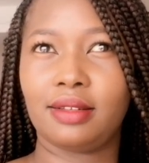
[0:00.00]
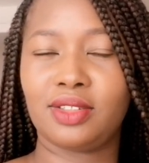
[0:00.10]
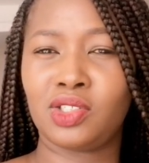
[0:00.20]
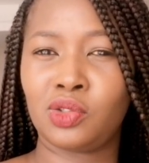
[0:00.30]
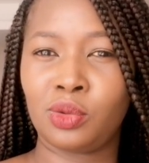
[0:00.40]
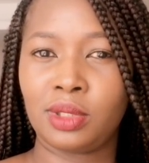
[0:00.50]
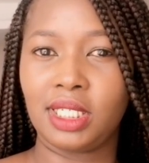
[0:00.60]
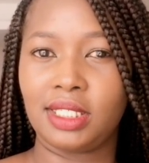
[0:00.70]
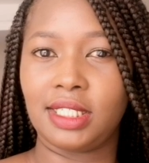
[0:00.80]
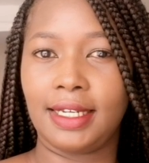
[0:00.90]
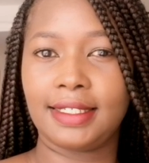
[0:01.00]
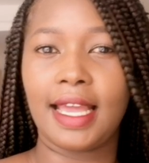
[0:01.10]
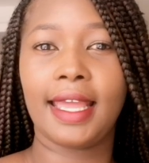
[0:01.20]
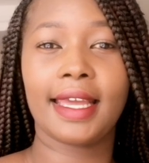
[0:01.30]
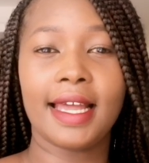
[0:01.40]
It's two days later.
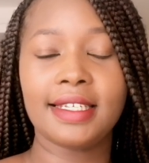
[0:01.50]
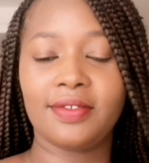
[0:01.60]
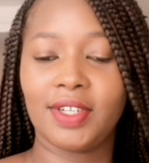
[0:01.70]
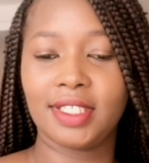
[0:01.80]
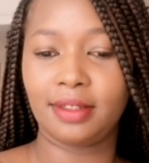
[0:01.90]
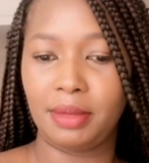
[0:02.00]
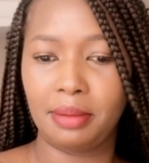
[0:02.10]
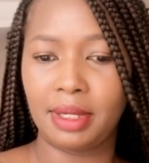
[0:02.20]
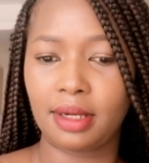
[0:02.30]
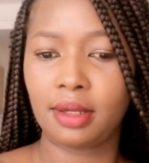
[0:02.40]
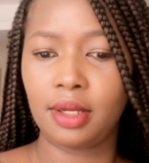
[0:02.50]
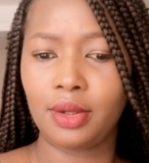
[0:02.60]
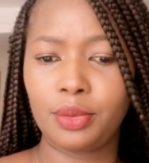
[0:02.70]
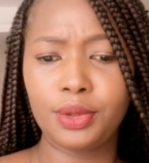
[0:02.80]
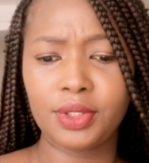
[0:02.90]
I can't even remember.
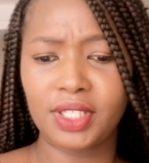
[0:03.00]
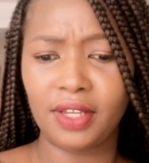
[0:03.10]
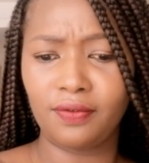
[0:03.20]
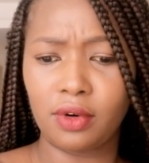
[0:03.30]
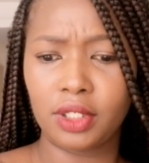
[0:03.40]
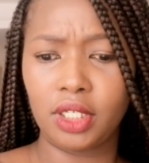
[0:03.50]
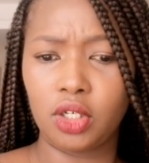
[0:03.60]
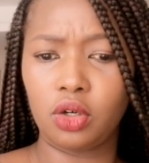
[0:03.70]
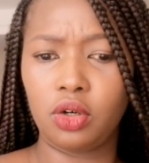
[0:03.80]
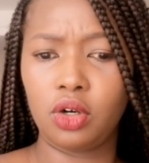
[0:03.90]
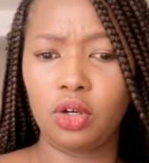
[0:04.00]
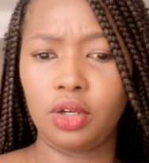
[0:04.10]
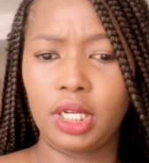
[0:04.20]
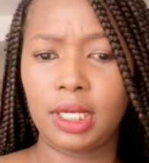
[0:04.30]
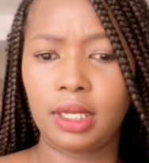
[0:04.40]
When was I vlogging?
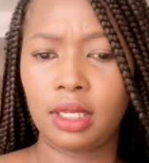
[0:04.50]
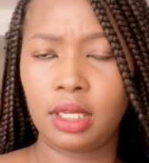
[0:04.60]
On